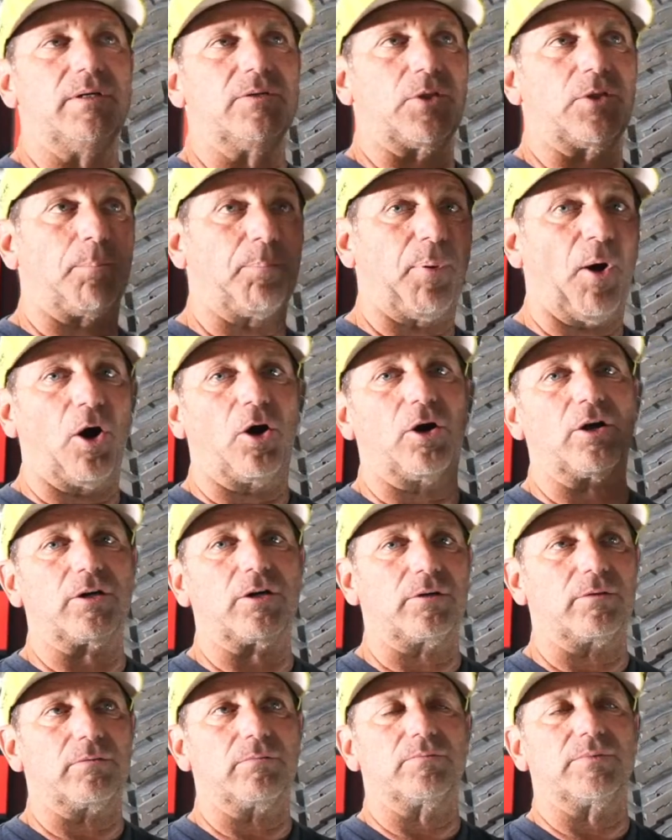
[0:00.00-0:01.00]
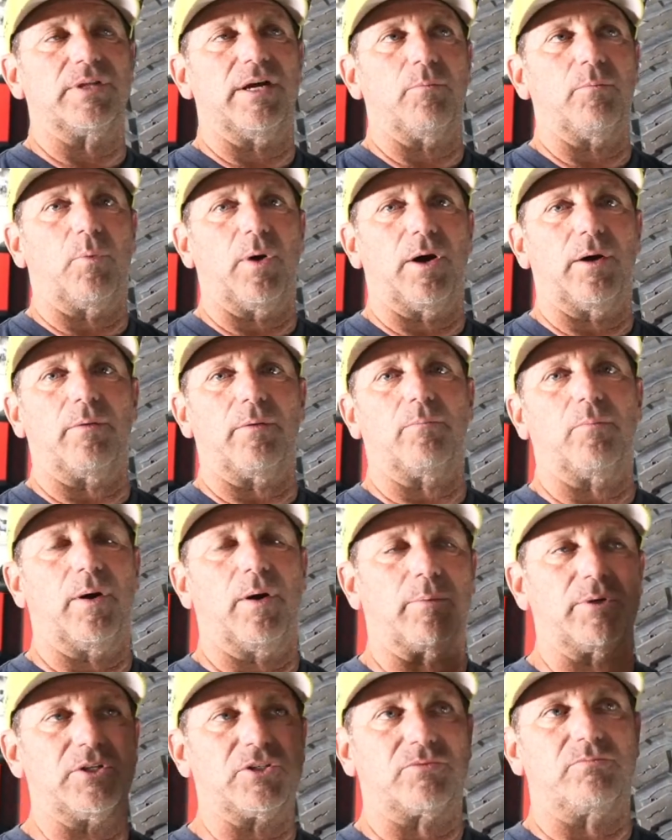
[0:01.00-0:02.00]
the park that where
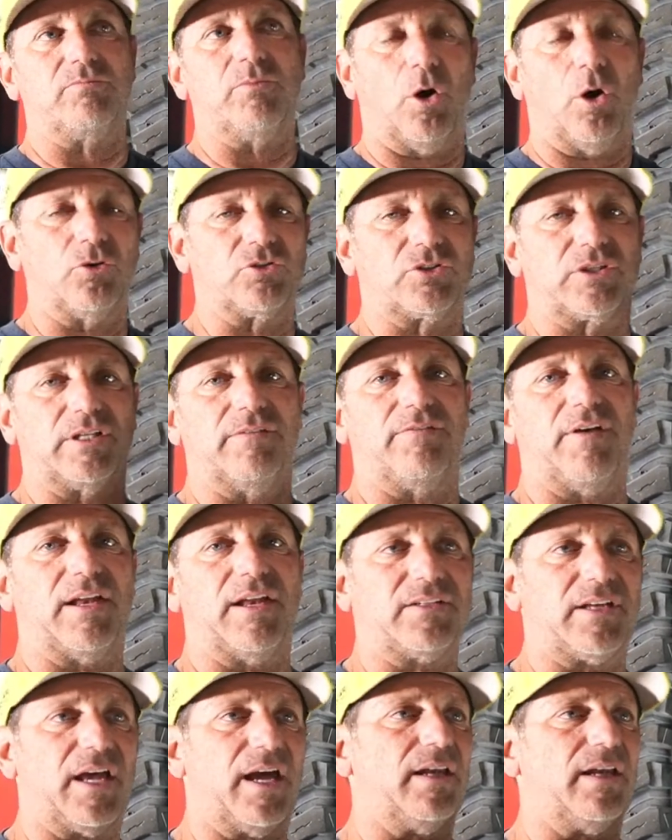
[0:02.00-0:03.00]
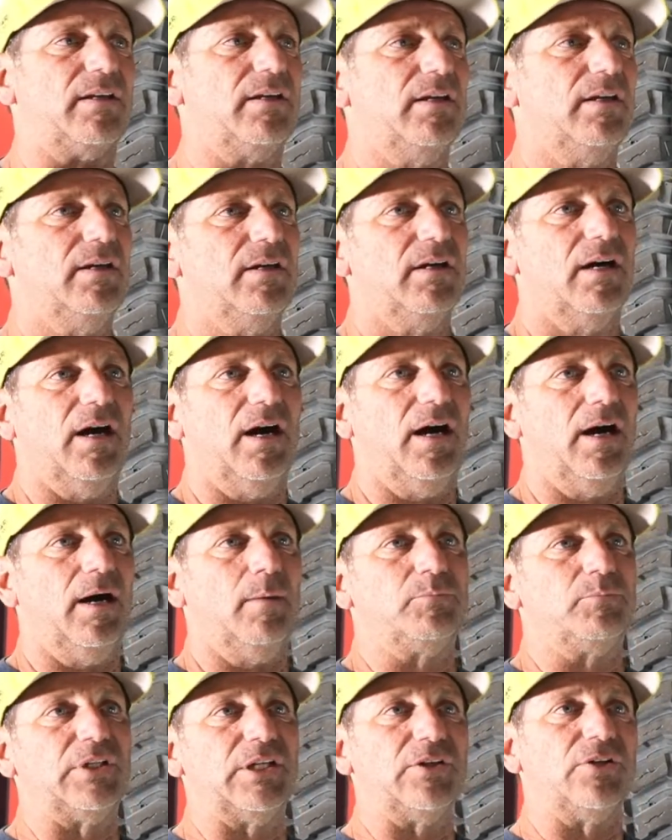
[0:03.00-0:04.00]
we host the event at
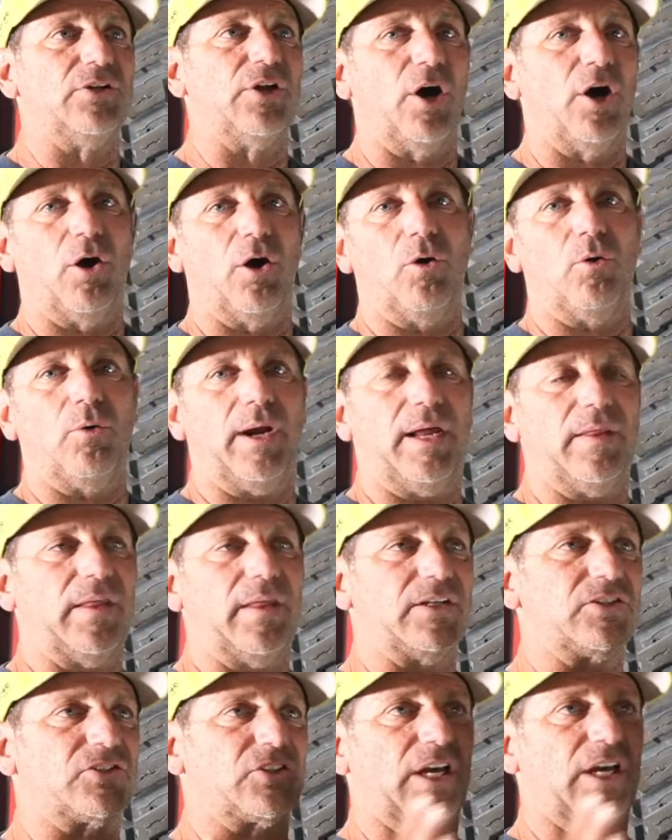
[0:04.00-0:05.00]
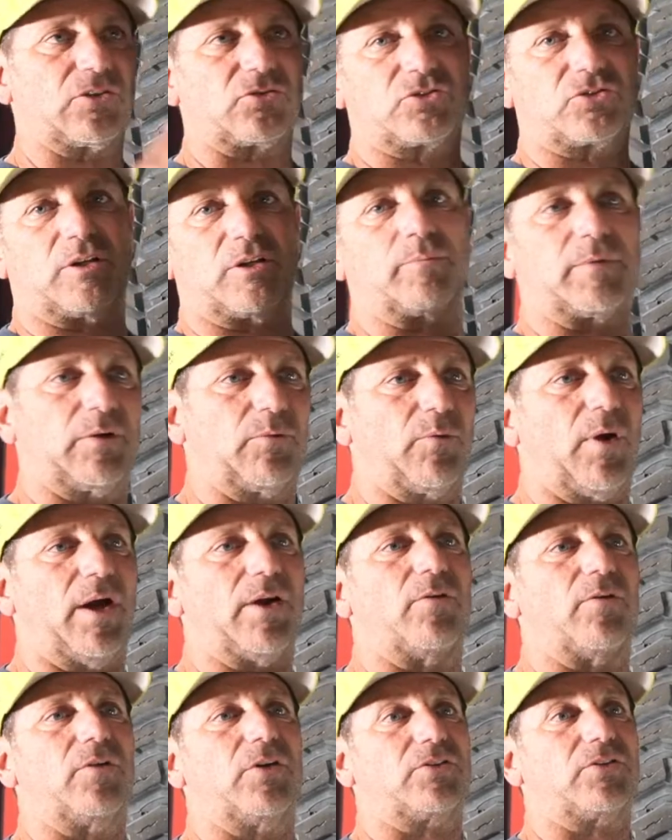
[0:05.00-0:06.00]
didn't know, and they scheduled something
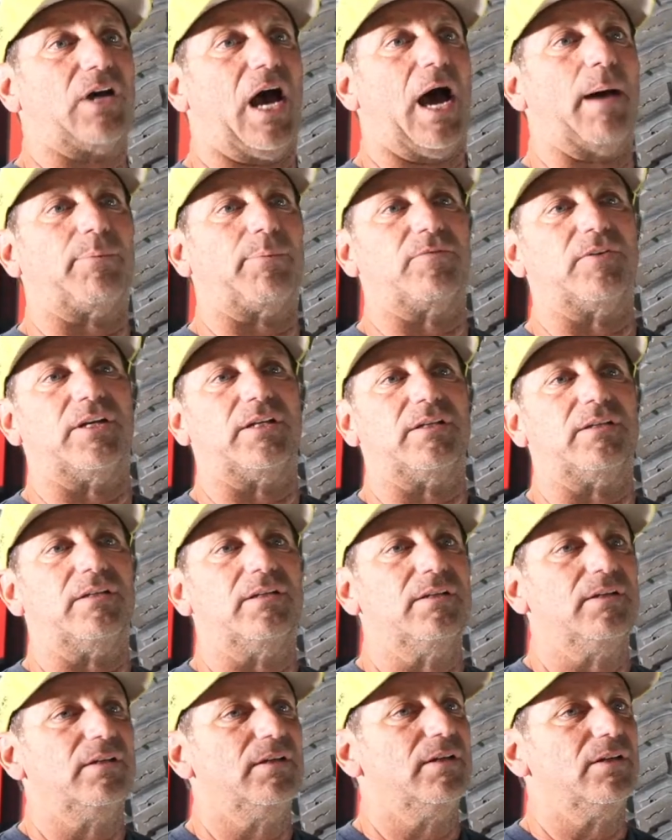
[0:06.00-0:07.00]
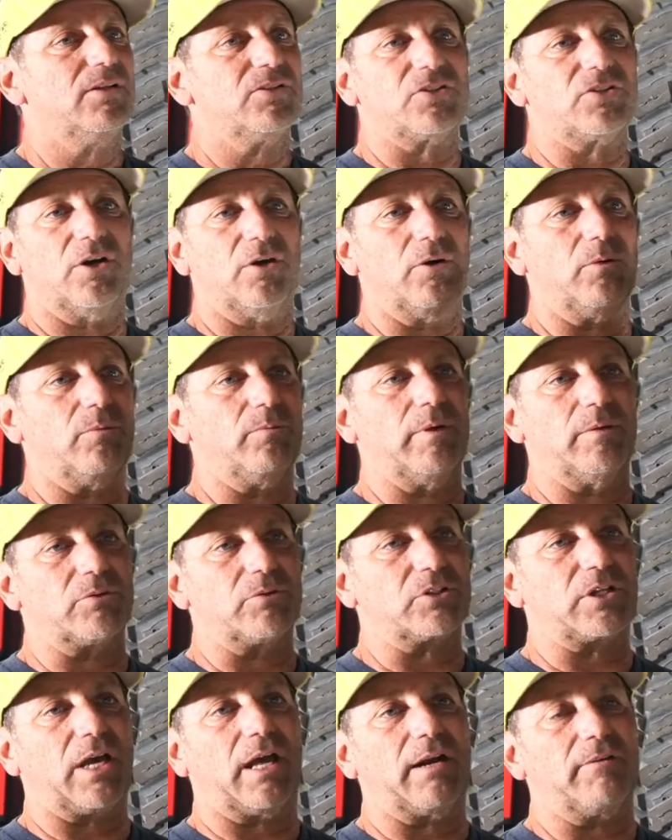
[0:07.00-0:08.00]
right over the top of it. So it
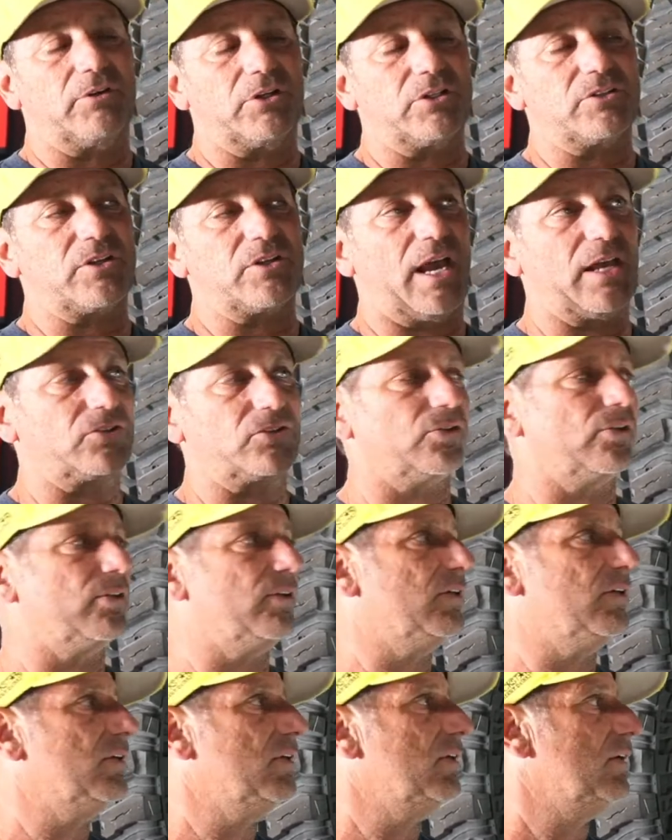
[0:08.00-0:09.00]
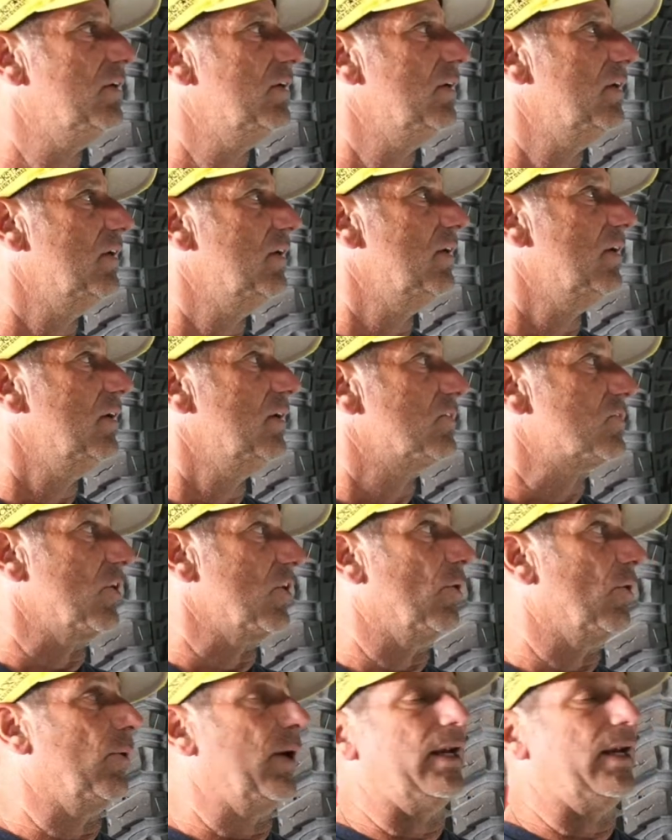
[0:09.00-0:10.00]
was kind of a disaster.
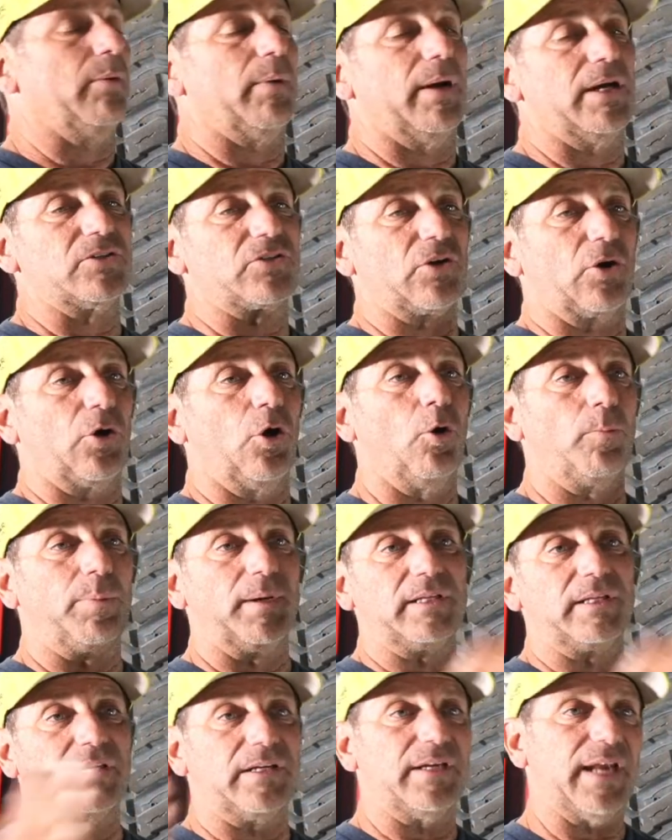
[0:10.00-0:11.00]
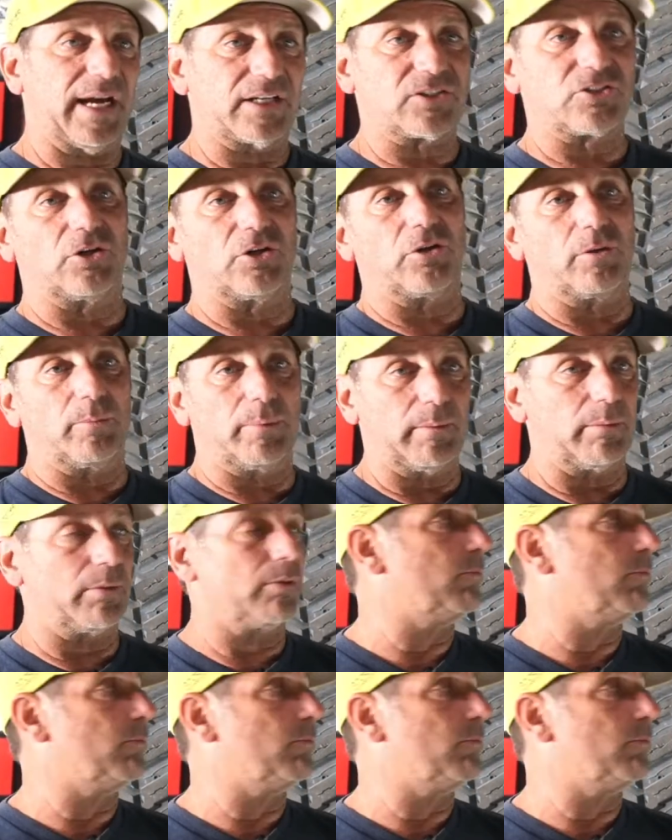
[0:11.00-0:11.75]
So anyways, they're hoping that next year they'll be able